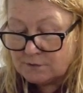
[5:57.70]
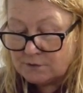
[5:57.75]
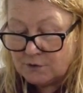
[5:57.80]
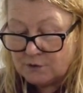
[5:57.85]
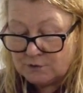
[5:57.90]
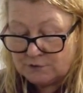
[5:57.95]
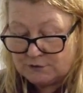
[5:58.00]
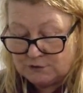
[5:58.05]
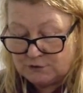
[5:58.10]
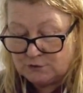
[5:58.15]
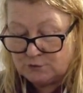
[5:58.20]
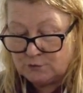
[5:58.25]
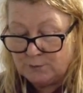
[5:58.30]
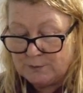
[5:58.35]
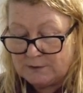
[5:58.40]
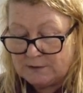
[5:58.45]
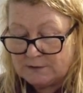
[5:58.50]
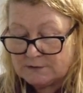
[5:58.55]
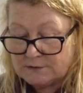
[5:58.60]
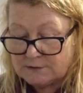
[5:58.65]
those 2
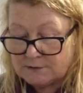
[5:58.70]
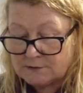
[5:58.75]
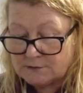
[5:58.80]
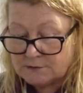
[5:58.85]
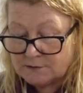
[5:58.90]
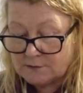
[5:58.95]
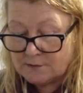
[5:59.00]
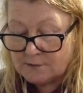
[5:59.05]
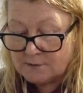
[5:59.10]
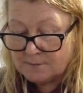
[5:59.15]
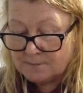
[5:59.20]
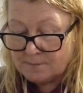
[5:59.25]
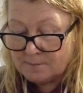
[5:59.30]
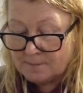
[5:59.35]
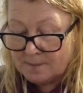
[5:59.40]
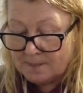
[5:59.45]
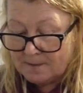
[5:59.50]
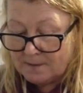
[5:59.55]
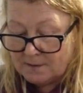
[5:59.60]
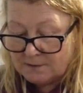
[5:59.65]

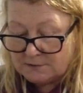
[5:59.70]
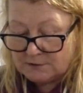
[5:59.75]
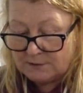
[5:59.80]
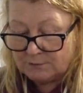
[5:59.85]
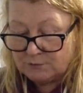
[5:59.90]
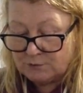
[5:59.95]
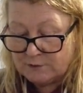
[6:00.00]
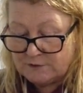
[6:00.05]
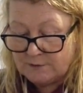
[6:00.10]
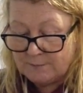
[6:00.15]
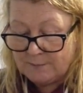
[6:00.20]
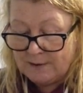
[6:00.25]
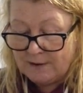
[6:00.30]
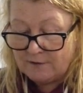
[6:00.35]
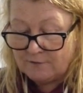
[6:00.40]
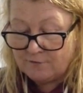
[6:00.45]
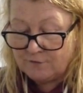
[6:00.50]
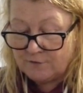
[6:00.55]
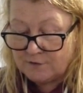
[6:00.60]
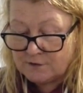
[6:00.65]
pieces. I'm doing the back
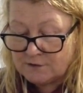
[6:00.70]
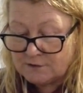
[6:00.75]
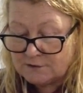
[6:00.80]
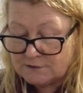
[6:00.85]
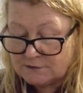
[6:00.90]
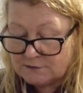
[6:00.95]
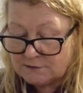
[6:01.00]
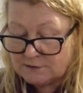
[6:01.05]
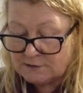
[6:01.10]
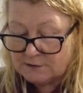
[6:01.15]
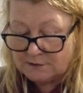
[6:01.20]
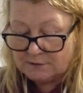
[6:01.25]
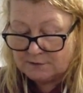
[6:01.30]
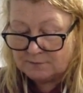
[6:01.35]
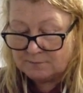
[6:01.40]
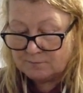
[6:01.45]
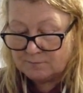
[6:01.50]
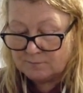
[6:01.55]
first.